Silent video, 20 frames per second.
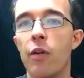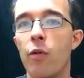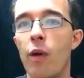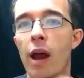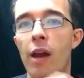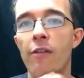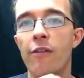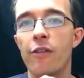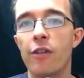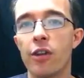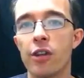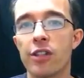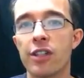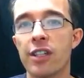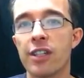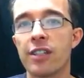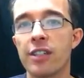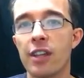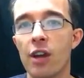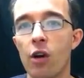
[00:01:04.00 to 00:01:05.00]
a run first
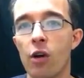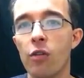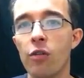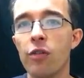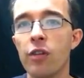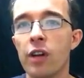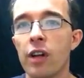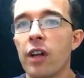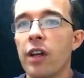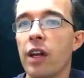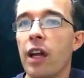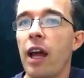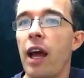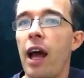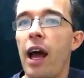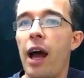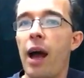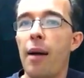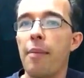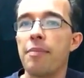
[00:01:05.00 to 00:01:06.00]
yourself,
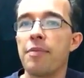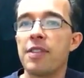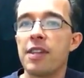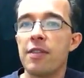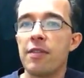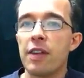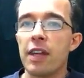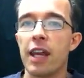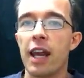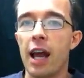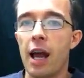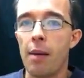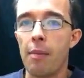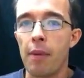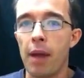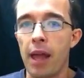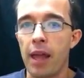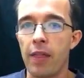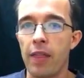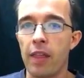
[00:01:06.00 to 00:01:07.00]
divvy it
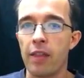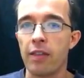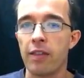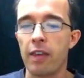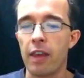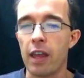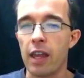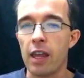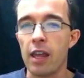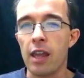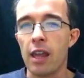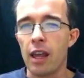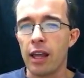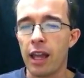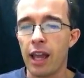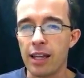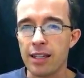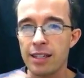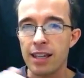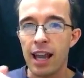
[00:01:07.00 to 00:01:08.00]
up and then see
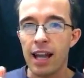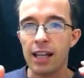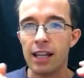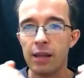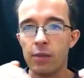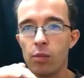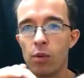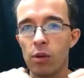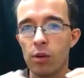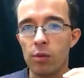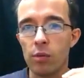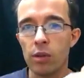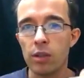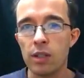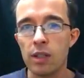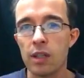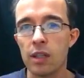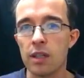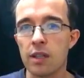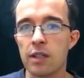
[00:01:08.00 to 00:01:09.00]
exactly
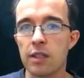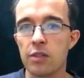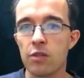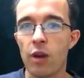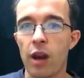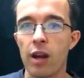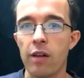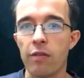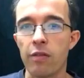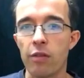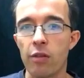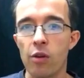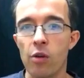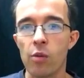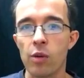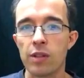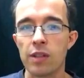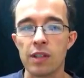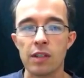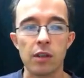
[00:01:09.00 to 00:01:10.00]
what's this train of thought,
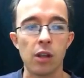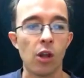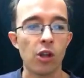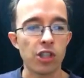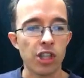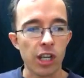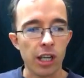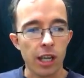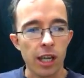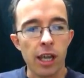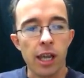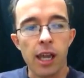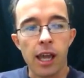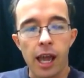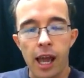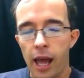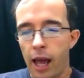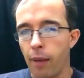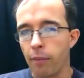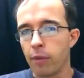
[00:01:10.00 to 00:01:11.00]
what's his logic.
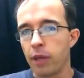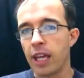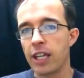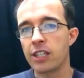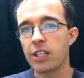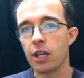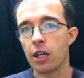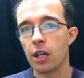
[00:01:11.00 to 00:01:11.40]
Get